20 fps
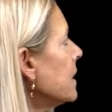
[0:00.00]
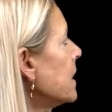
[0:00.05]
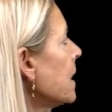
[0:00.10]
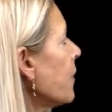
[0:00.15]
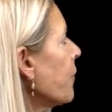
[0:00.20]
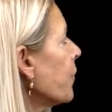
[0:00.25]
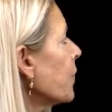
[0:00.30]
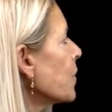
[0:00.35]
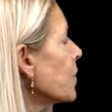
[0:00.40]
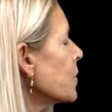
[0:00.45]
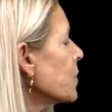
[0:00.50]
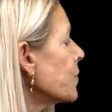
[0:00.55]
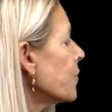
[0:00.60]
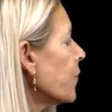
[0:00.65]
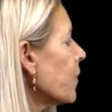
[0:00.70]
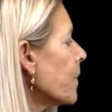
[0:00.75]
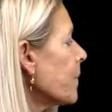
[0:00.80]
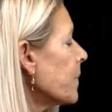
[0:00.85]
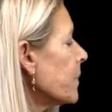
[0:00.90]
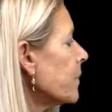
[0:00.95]
differs
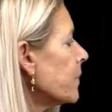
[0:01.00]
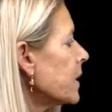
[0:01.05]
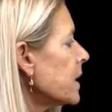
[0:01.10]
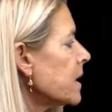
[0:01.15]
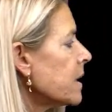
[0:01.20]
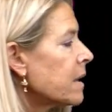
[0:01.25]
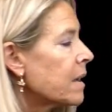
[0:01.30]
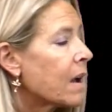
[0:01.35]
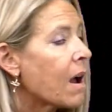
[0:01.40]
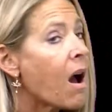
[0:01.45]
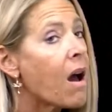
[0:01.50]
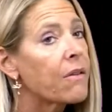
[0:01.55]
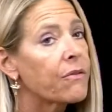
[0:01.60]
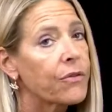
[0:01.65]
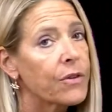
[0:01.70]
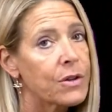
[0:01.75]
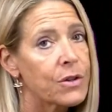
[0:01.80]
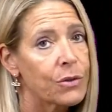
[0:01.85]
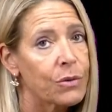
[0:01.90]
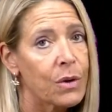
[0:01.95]
from the
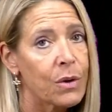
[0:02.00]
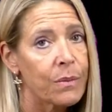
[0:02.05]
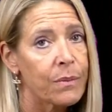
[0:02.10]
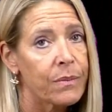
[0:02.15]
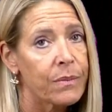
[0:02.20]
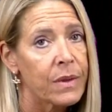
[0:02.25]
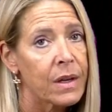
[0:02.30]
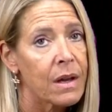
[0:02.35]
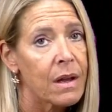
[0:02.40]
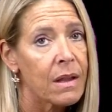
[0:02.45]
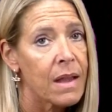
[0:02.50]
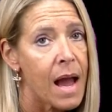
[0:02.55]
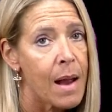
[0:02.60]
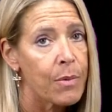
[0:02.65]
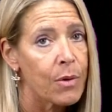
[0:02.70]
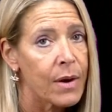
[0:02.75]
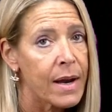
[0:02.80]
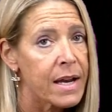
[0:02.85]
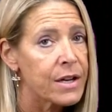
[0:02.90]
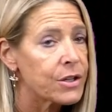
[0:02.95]
conference room, the
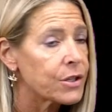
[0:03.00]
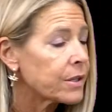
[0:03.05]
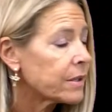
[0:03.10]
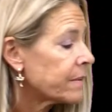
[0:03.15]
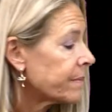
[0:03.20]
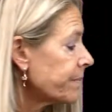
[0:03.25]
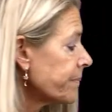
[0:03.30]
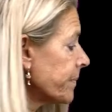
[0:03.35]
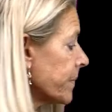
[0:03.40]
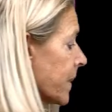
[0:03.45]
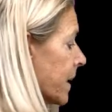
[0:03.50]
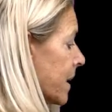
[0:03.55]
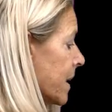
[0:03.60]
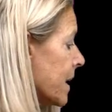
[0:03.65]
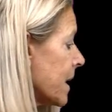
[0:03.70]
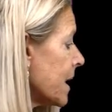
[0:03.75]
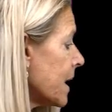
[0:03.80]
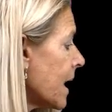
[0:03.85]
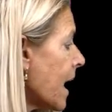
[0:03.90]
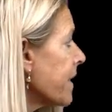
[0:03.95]
collaboration.
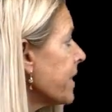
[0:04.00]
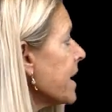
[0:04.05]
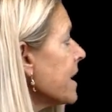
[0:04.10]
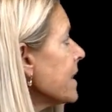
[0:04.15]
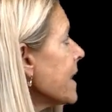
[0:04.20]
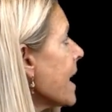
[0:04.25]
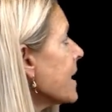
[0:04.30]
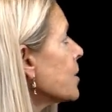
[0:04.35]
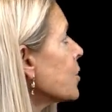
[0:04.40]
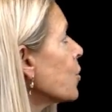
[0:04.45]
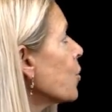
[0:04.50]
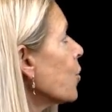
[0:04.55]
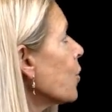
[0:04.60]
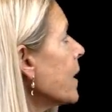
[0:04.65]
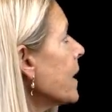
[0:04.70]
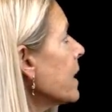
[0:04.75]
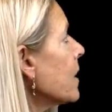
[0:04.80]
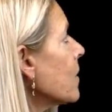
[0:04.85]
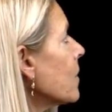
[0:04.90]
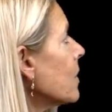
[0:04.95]
I think that's
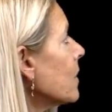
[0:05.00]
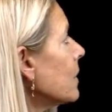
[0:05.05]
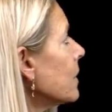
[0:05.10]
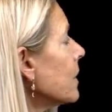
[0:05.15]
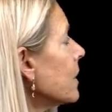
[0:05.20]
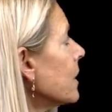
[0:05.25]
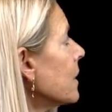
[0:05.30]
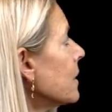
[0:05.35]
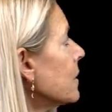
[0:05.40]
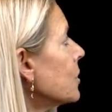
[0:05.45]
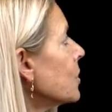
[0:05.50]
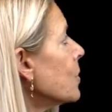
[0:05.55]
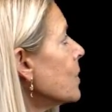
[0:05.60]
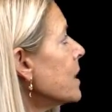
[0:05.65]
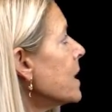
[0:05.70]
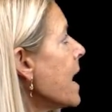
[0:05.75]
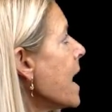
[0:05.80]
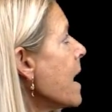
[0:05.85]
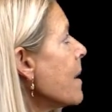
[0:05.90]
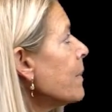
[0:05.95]
critical to
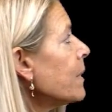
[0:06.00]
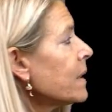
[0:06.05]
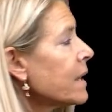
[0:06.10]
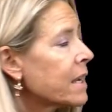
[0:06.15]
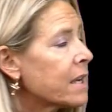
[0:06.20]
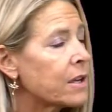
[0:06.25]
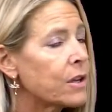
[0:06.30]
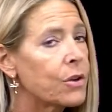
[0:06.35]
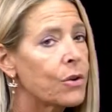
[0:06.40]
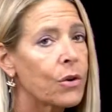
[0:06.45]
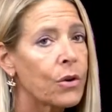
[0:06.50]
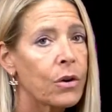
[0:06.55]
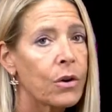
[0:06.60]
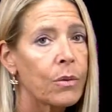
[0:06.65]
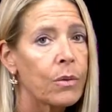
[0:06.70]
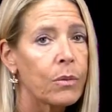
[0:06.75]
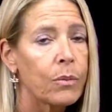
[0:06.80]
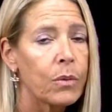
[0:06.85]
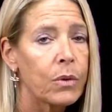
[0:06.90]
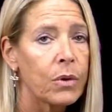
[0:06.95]
enabling
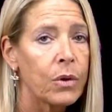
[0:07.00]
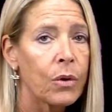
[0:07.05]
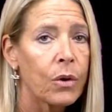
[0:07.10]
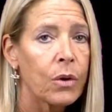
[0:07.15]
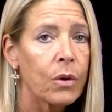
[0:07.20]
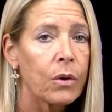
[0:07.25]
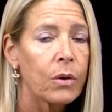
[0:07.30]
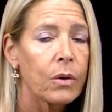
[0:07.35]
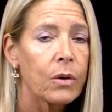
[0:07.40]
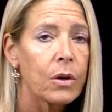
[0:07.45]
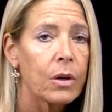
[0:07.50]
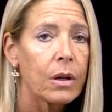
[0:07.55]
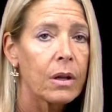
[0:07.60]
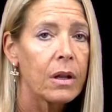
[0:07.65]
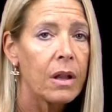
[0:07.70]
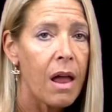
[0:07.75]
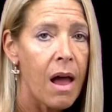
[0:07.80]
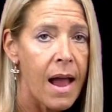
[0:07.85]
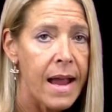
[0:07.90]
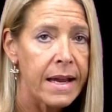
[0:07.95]
your
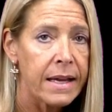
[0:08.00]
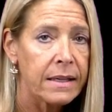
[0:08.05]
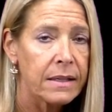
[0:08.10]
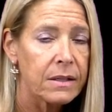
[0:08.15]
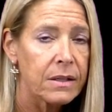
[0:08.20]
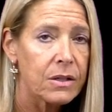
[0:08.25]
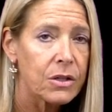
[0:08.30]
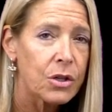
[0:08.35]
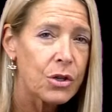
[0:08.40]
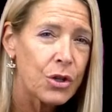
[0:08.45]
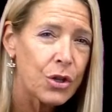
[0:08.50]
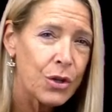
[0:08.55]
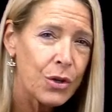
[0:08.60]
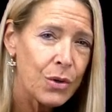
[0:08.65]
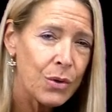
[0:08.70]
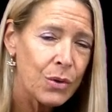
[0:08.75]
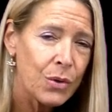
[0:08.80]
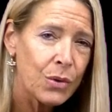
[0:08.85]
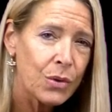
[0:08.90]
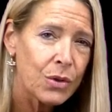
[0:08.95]
client to
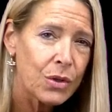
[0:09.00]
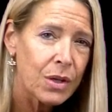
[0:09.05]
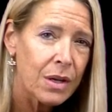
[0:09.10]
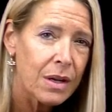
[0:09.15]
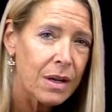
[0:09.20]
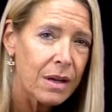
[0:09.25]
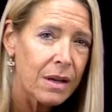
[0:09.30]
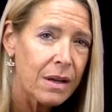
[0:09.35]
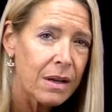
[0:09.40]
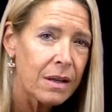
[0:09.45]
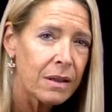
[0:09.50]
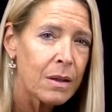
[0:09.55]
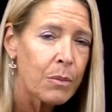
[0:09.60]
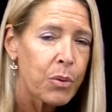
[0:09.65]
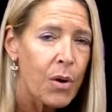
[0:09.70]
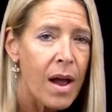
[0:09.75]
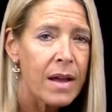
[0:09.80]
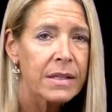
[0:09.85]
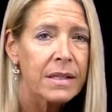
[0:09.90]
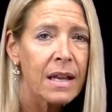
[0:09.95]
choose the
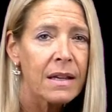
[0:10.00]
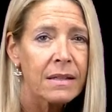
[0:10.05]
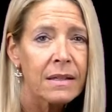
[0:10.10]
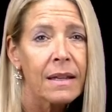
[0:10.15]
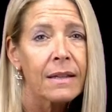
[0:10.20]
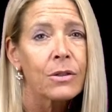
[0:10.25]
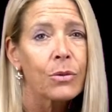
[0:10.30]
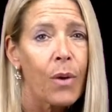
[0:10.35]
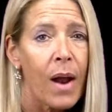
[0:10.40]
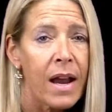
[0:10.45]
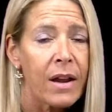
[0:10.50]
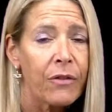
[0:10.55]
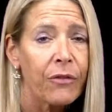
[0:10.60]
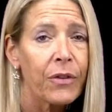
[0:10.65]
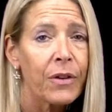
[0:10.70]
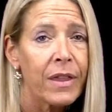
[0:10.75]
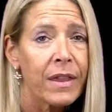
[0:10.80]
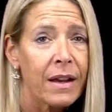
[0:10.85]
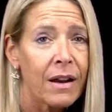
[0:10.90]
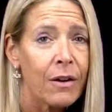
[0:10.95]
process that's right
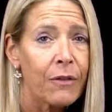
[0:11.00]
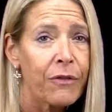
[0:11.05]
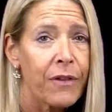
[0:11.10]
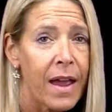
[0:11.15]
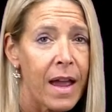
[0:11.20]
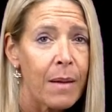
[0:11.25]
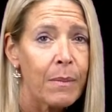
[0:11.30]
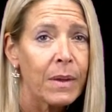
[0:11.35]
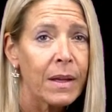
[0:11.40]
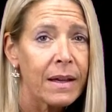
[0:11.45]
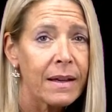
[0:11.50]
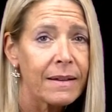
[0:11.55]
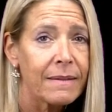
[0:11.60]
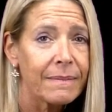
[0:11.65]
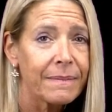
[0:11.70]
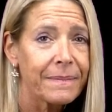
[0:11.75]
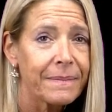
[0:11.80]
for their family.